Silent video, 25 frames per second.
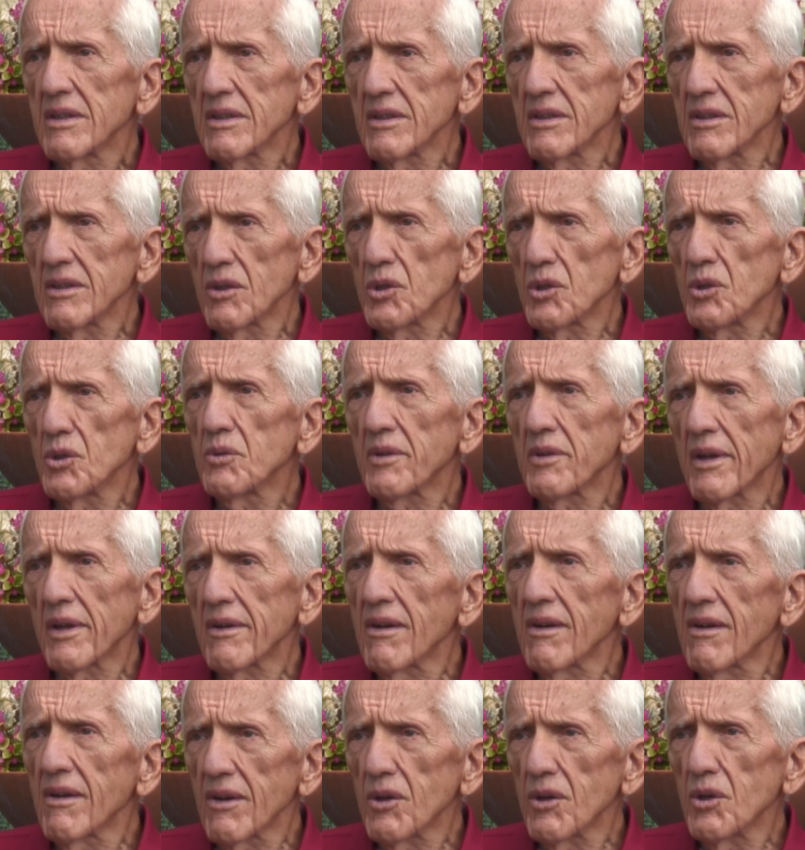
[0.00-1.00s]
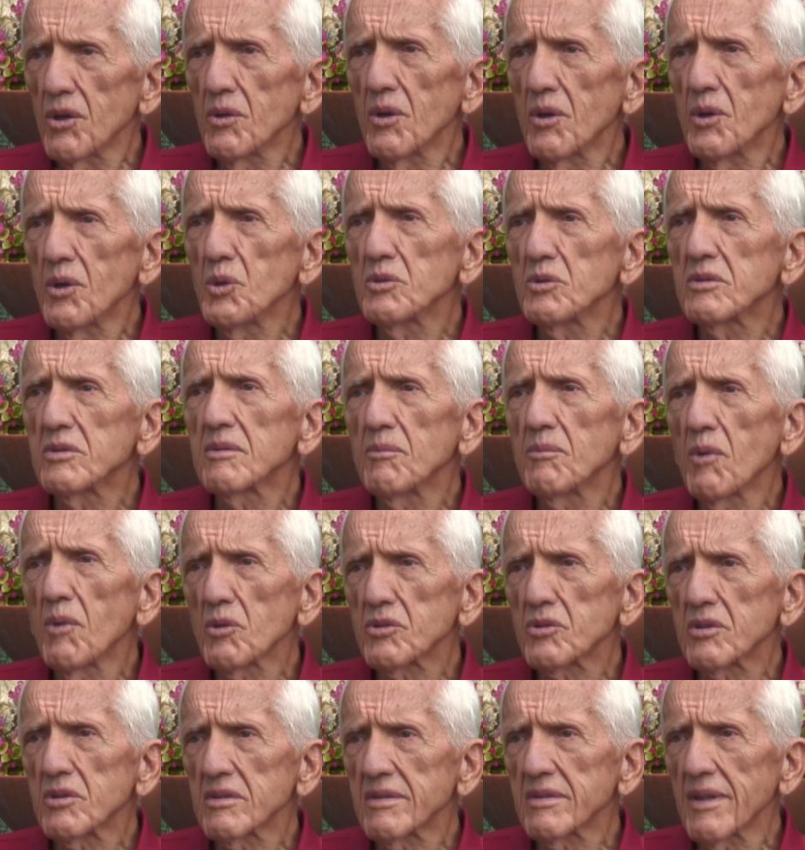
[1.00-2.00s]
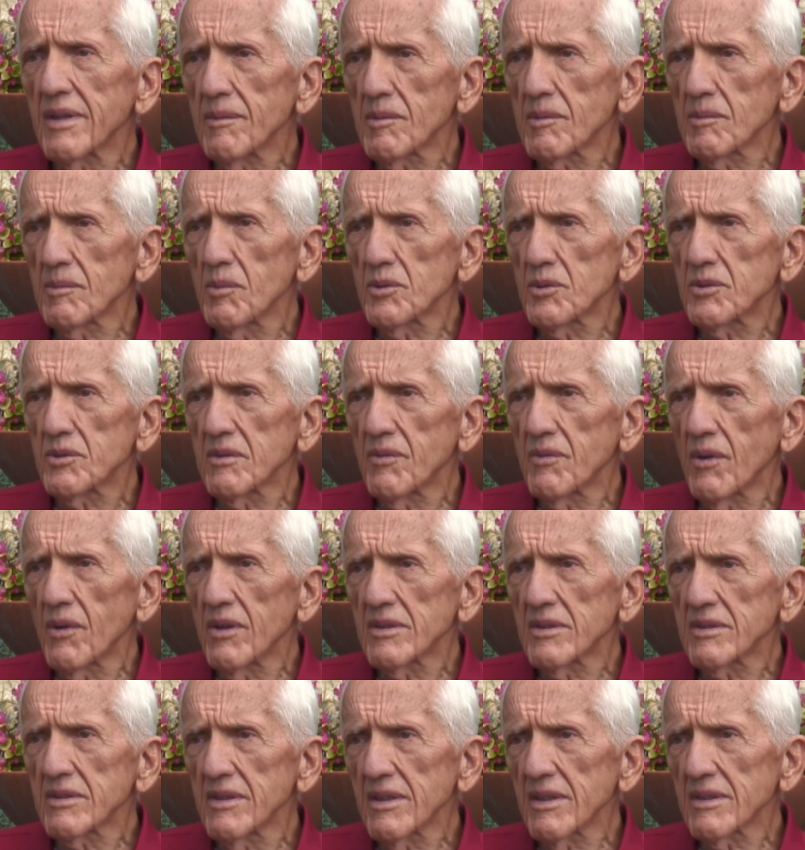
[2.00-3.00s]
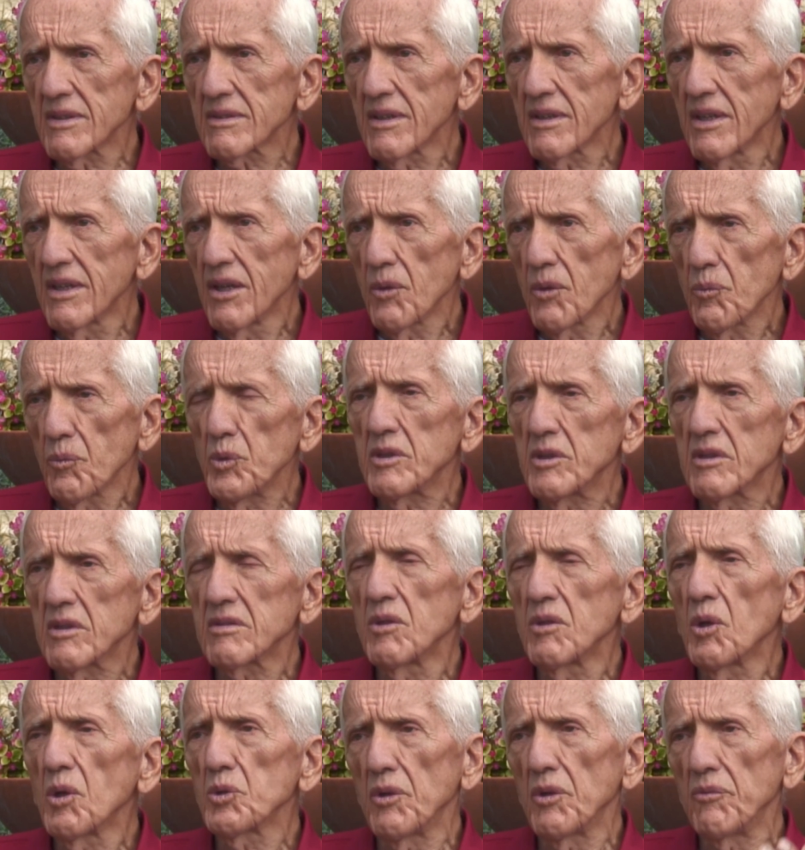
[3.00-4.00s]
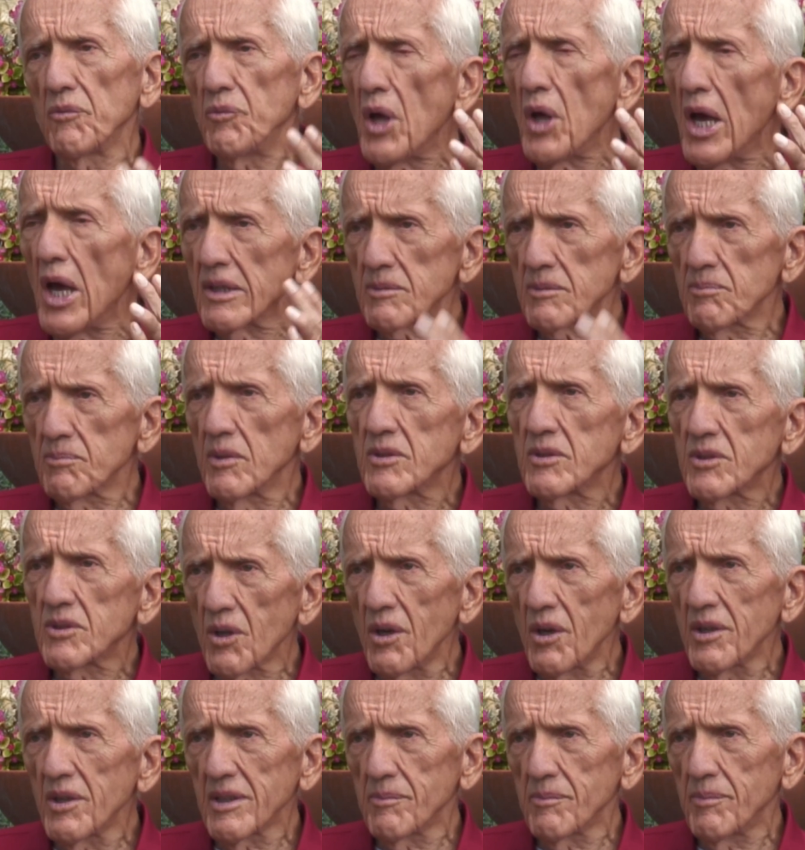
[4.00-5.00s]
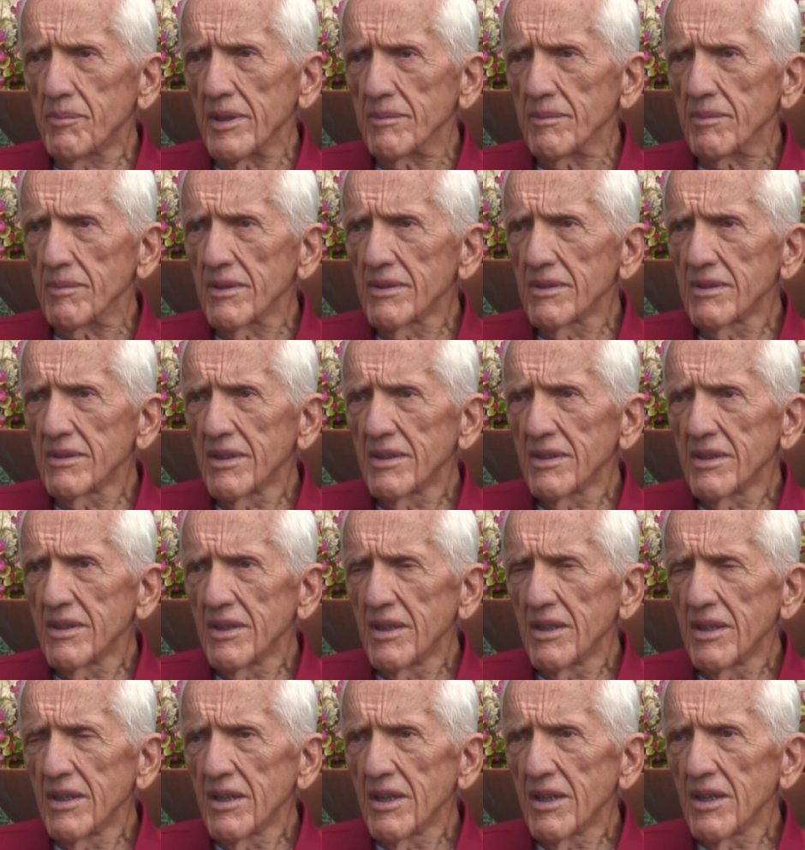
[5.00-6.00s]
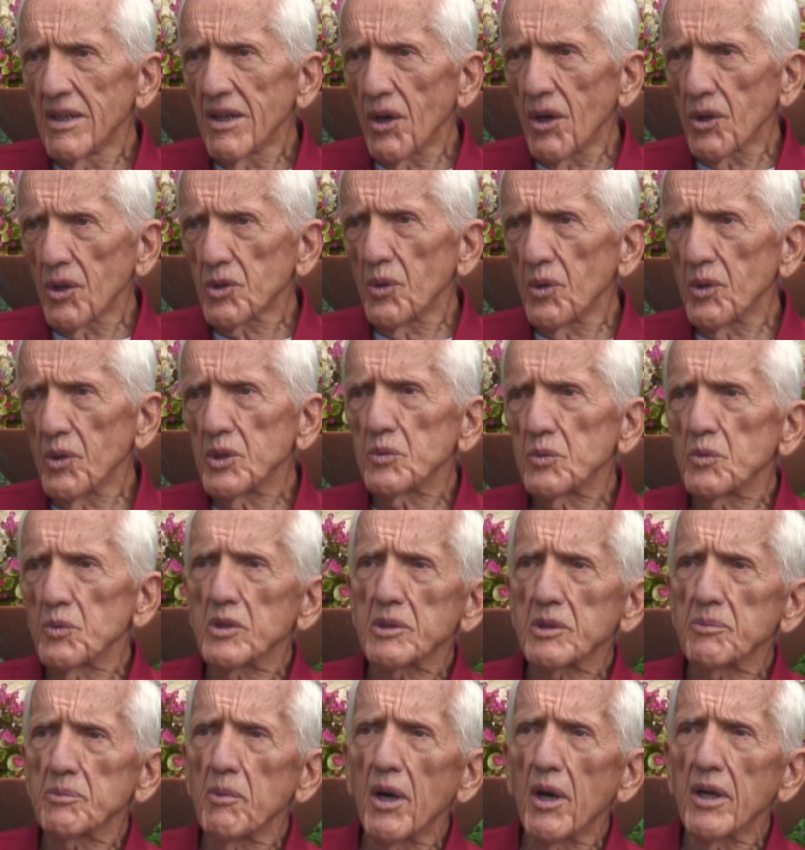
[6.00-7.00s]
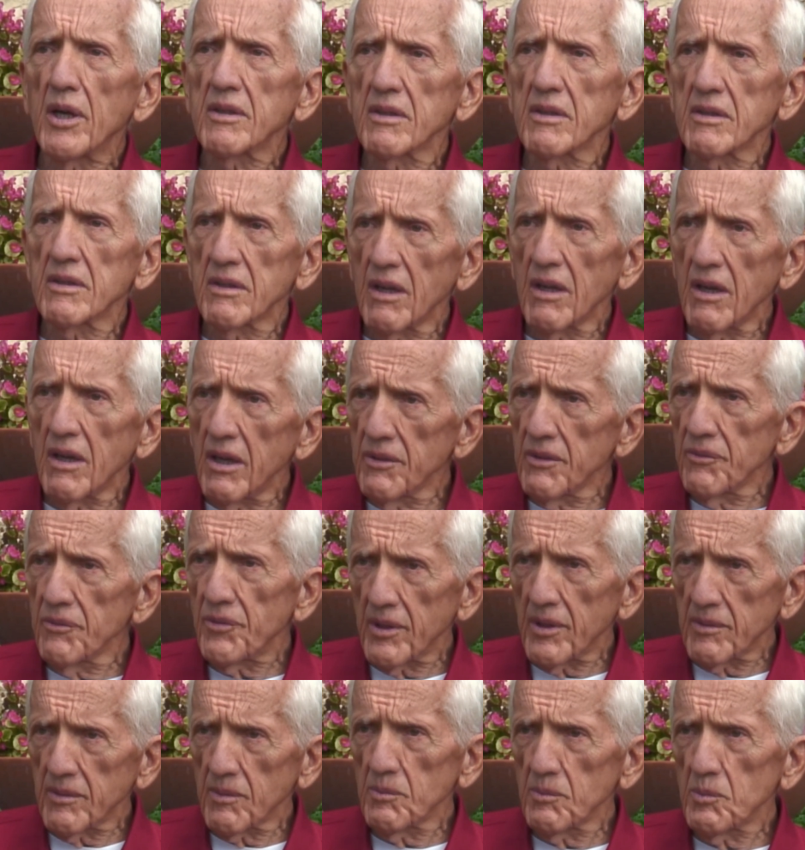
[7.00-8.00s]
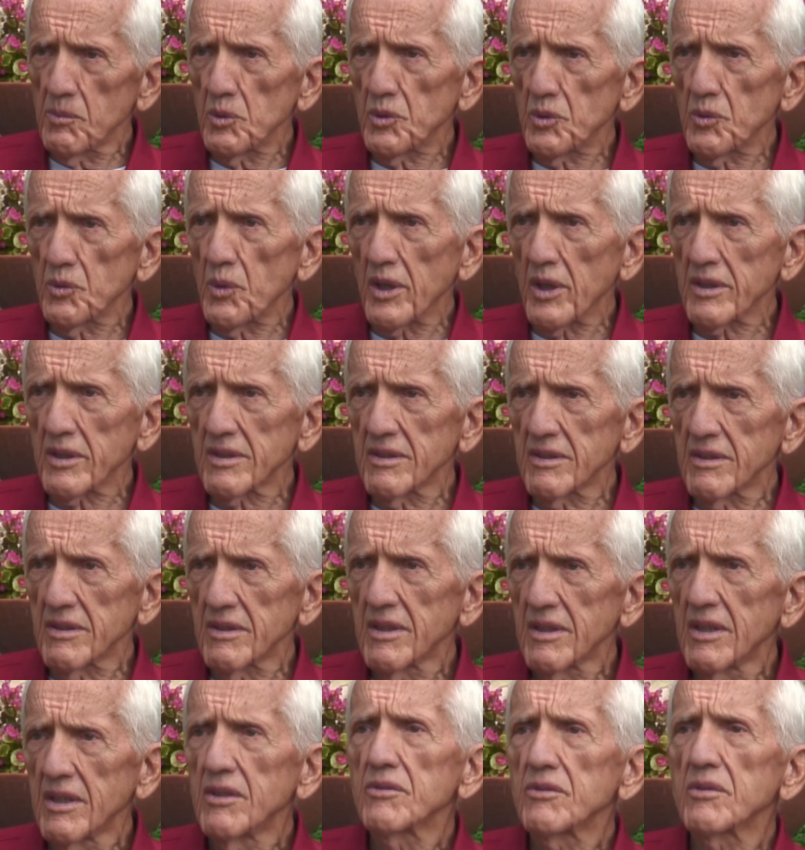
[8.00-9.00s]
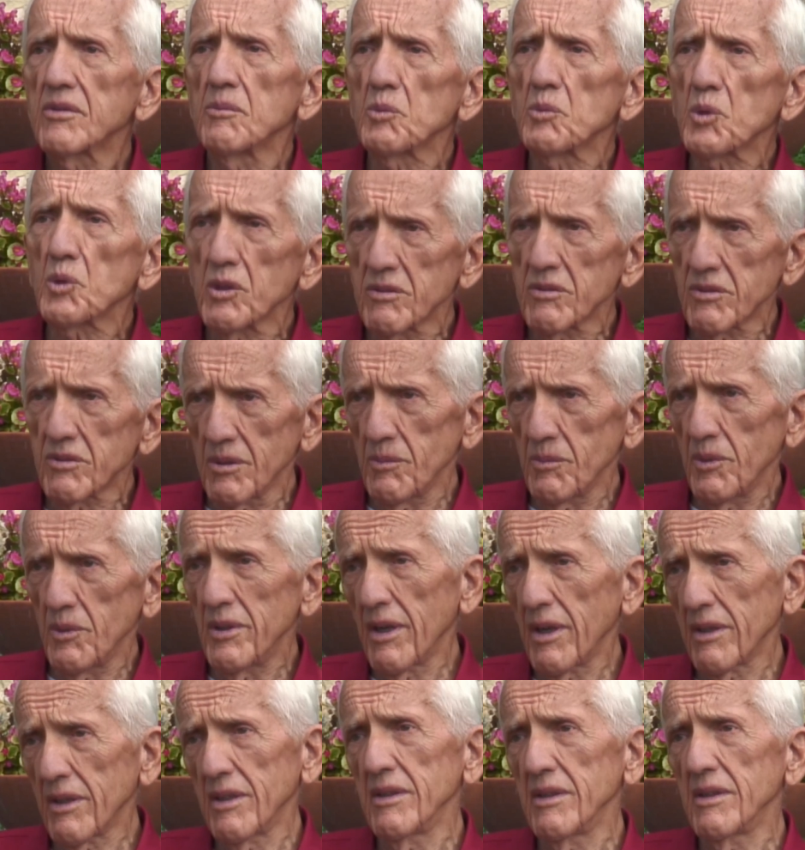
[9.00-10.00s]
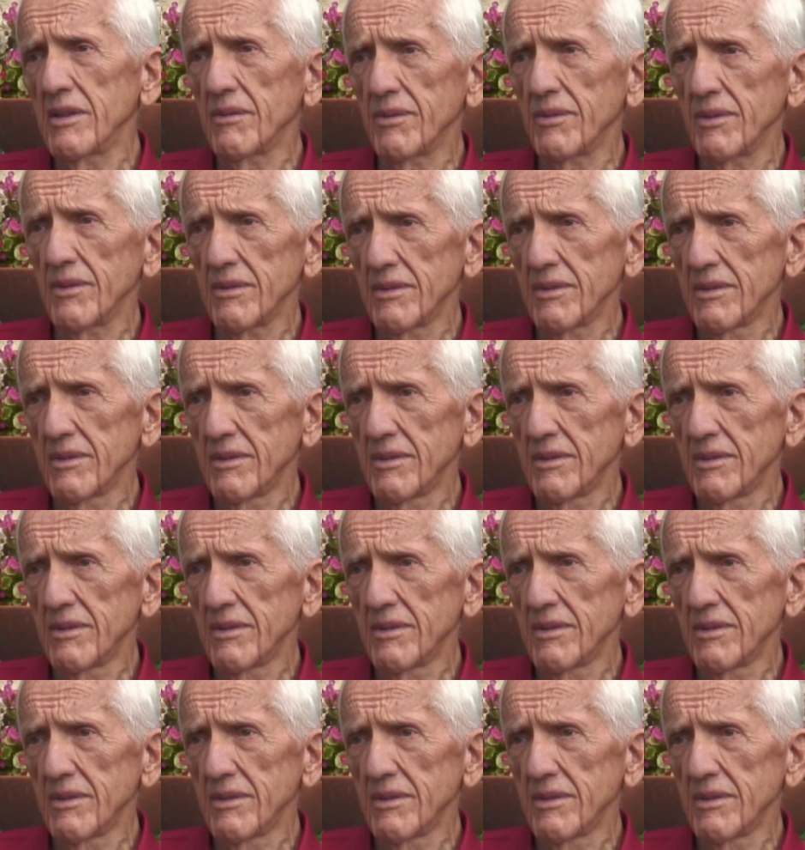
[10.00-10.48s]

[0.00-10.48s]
you know, who they are, who, who's the most susceptible to various things. We just know the vast majority of people are going to respond in an unfavorable direction from consuming that kind of food.